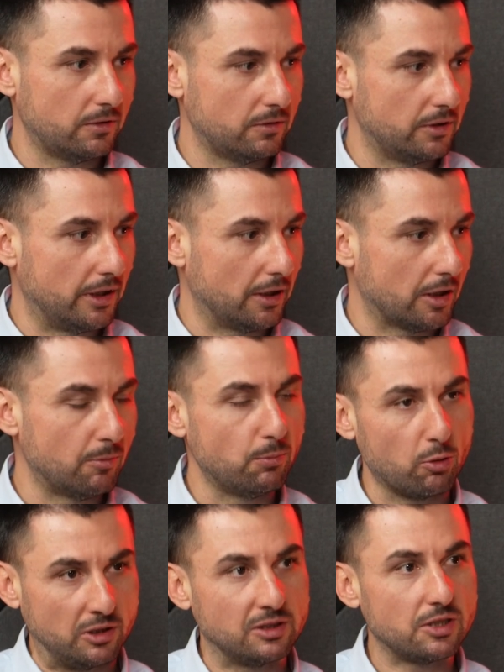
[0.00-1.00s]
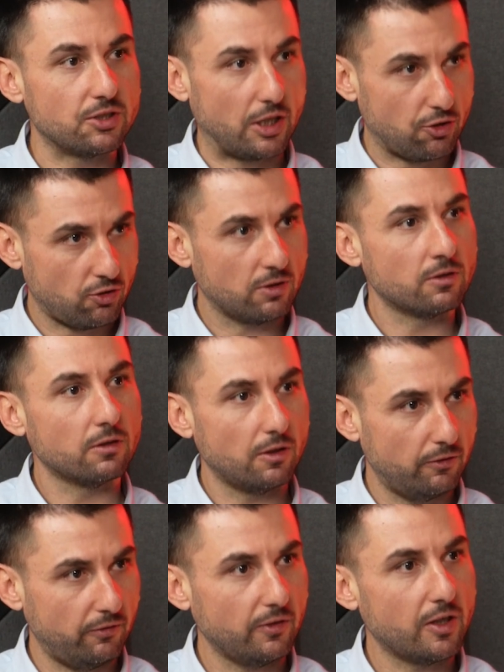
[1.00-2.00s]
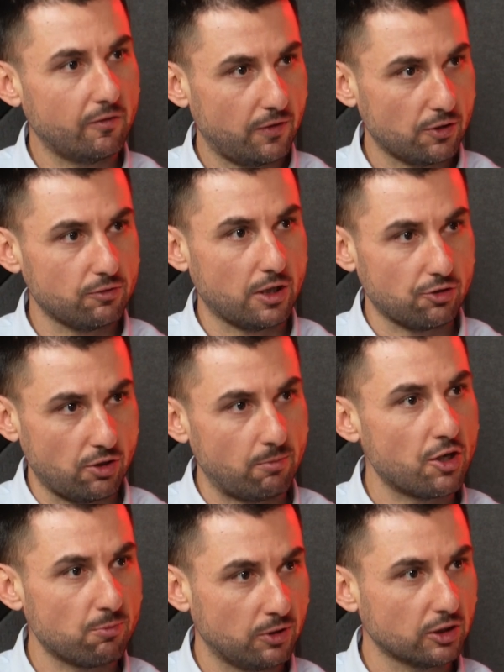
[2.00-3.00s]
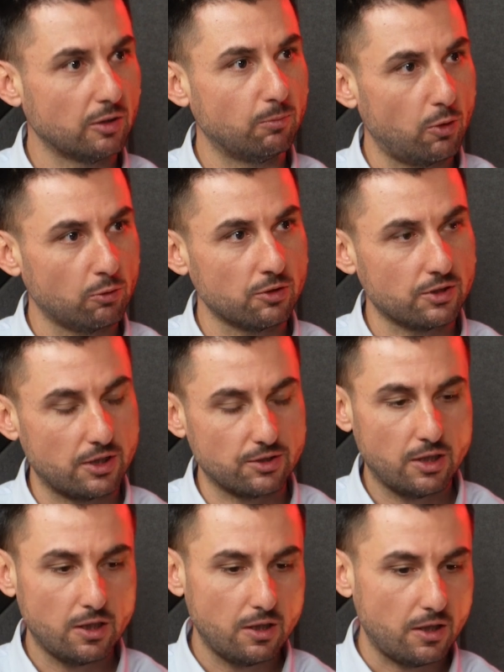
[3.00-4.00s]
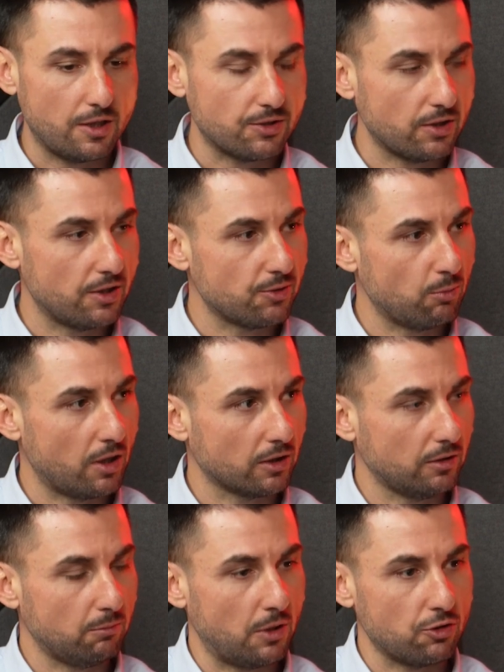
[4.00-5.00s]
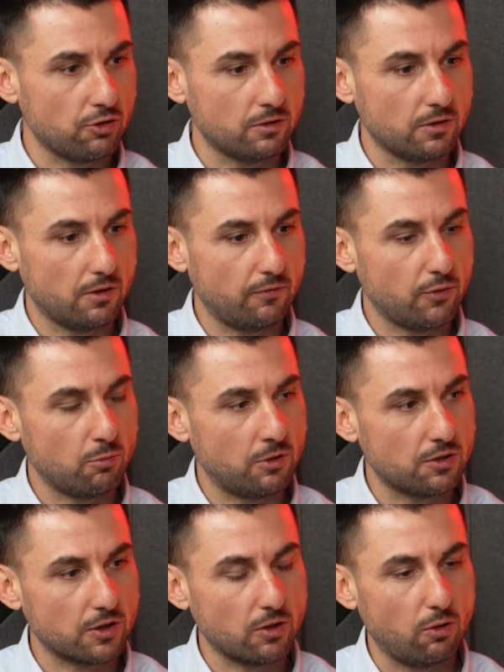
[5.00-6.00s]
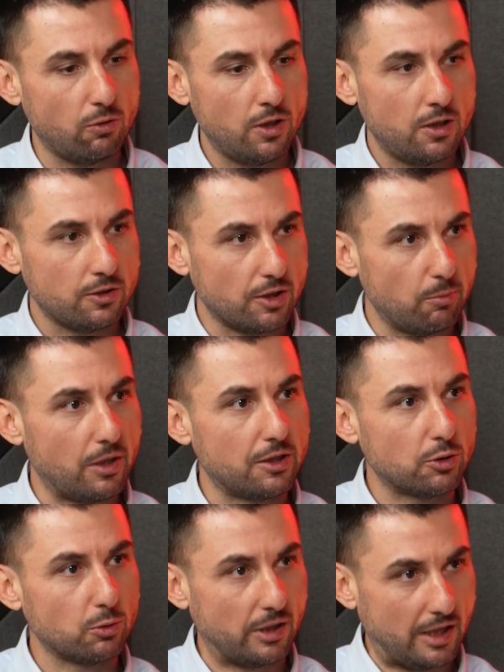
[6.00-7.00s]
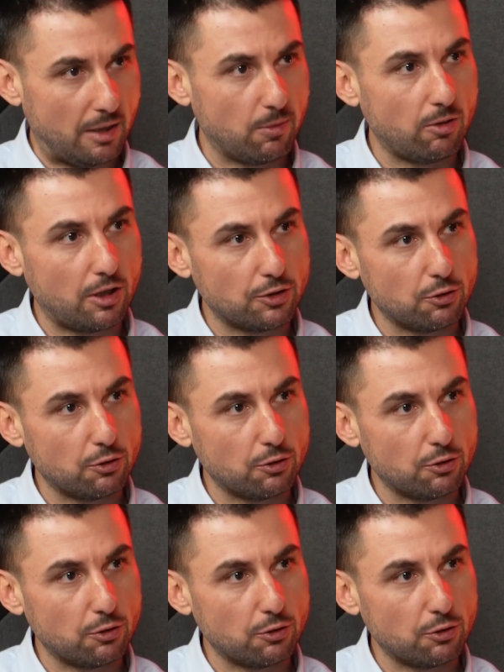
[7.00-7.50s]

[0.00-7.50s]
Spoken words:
the componentization of infrastructure management components, as Mark mentioned a few minutes ago, the ability to enable other